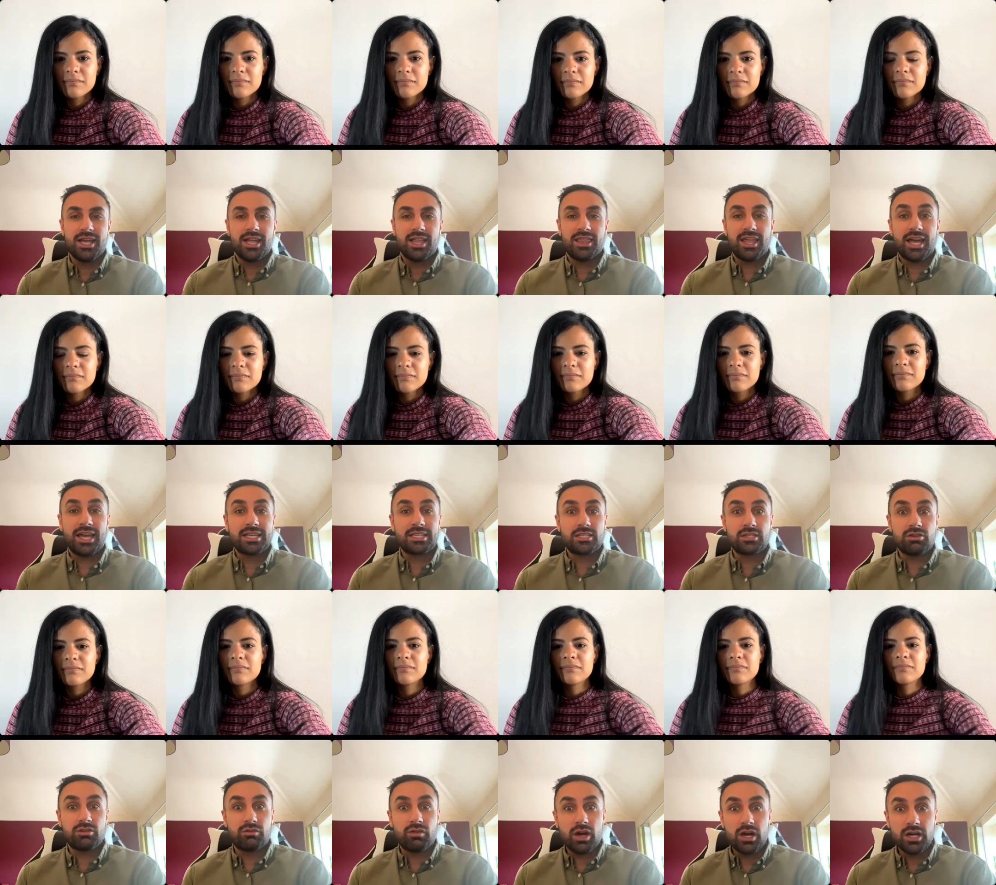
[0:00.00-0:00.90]
Speaker 1: that is
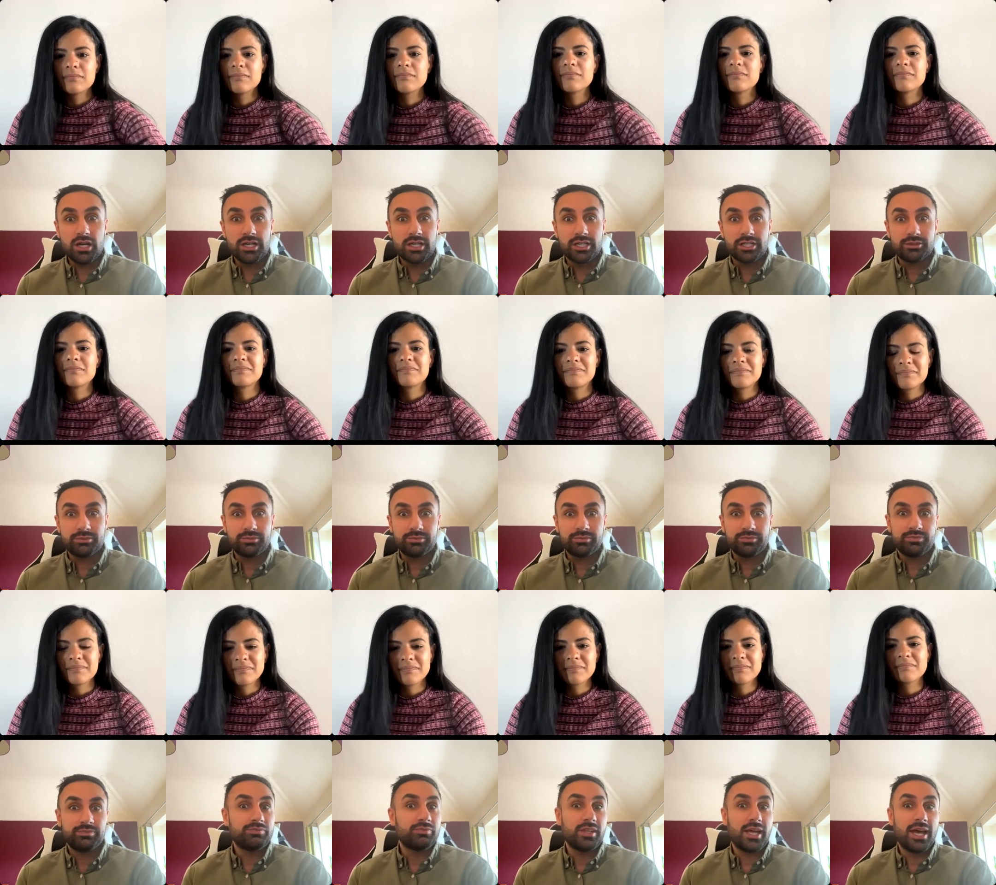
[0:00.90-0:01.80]
nirvana,
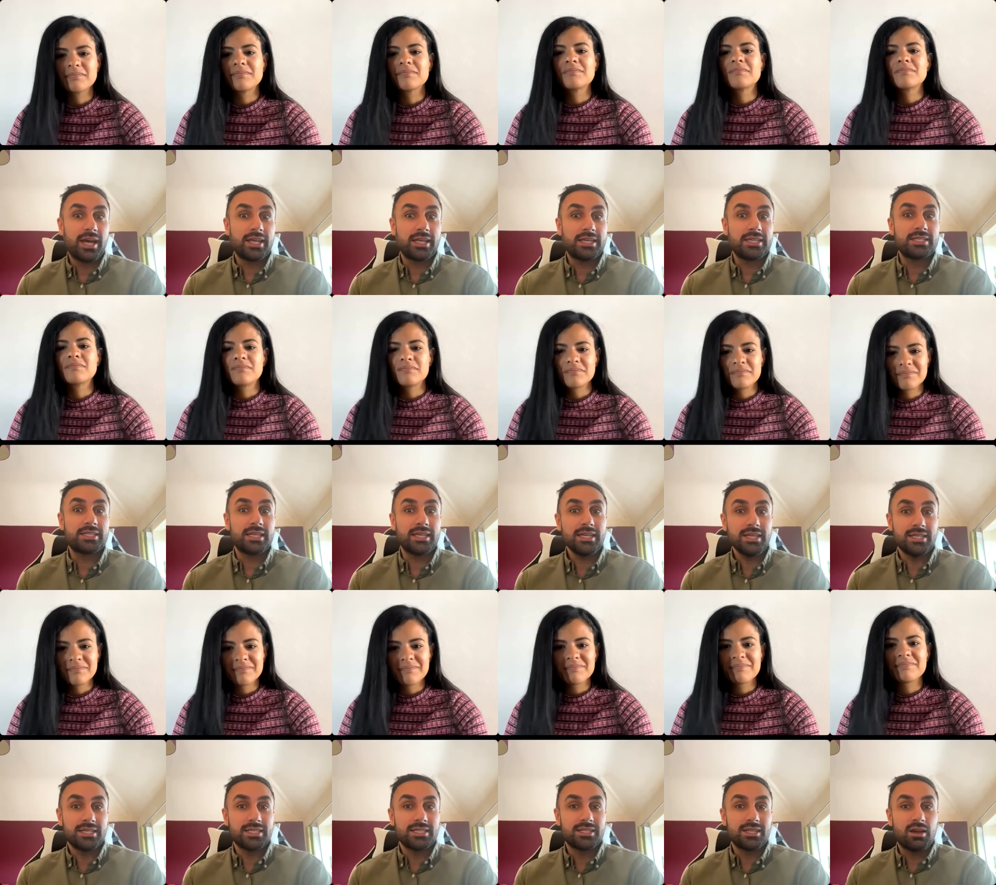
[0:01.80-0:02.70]
that is
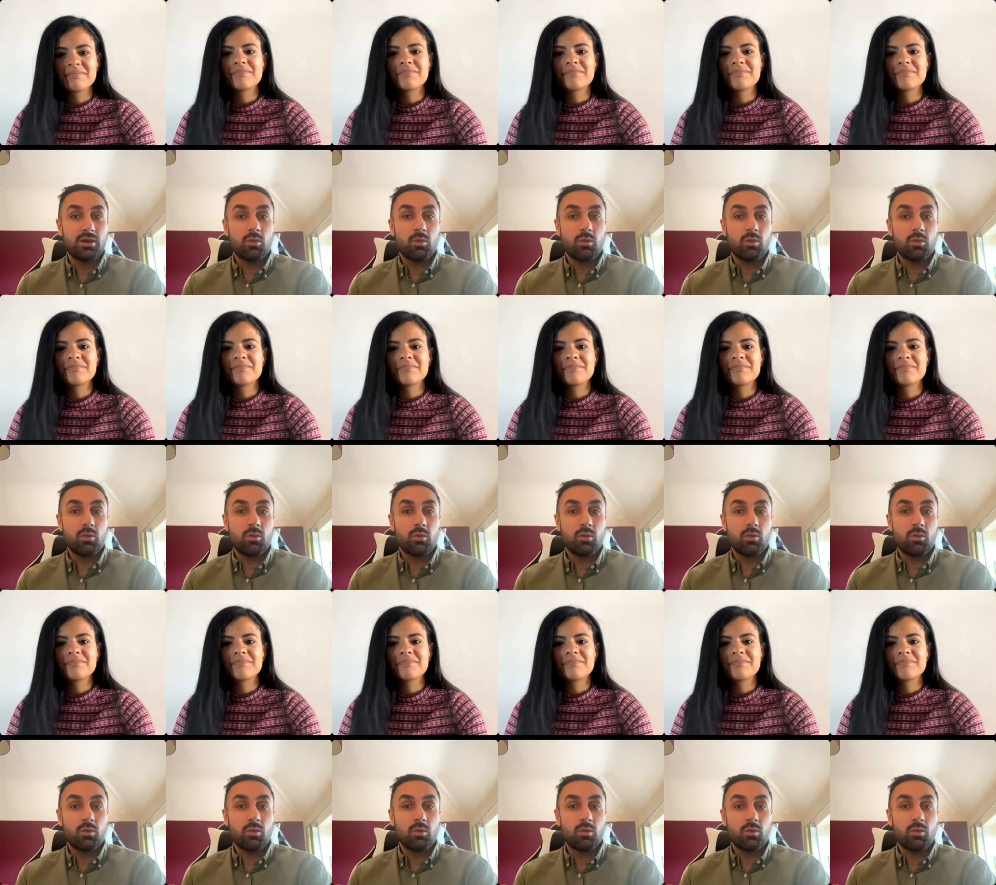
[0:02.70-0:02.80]
it.